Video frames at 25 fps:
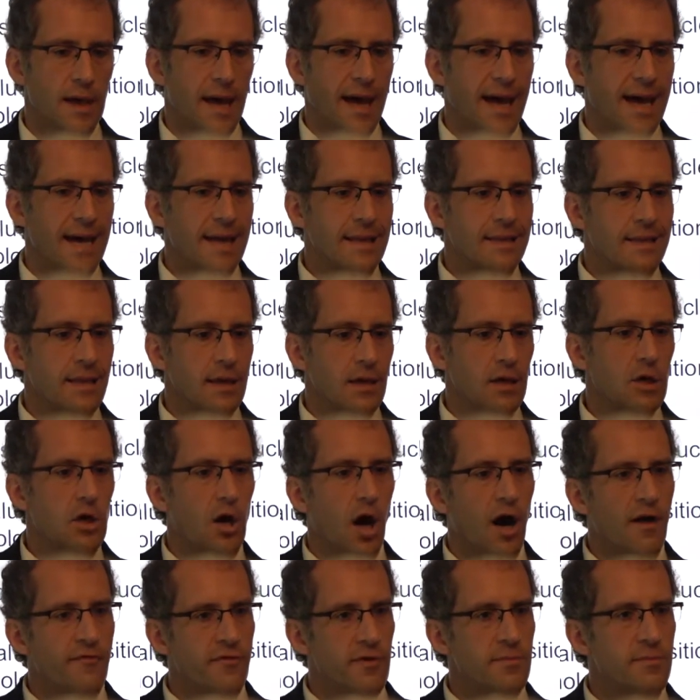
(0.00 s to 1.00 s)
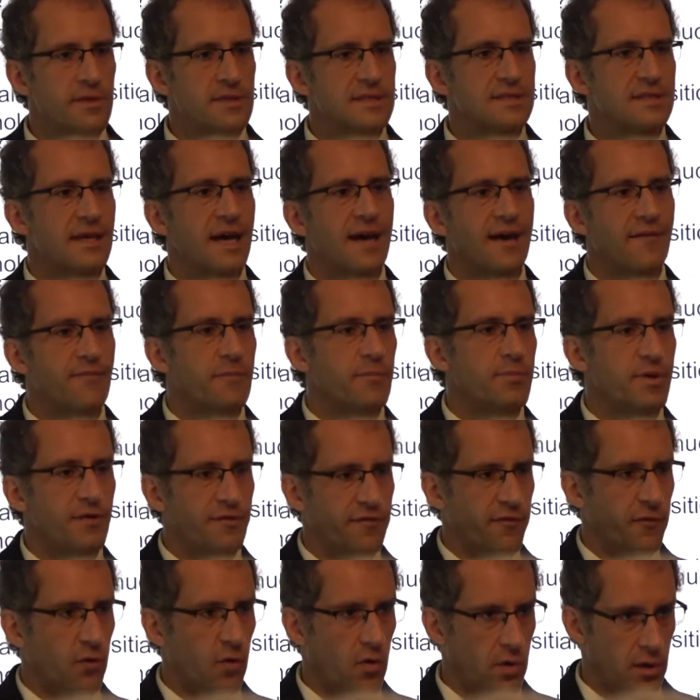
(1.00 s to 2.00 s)
And governments have
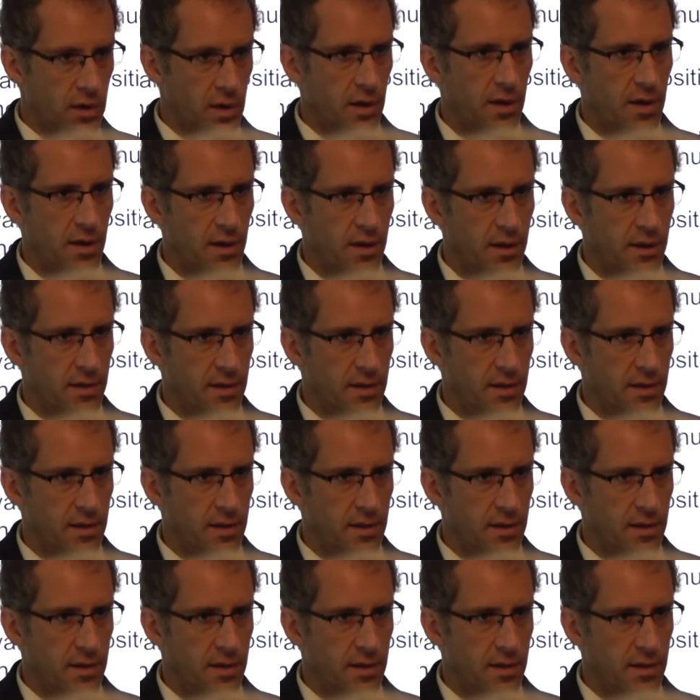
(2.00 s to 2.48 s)
before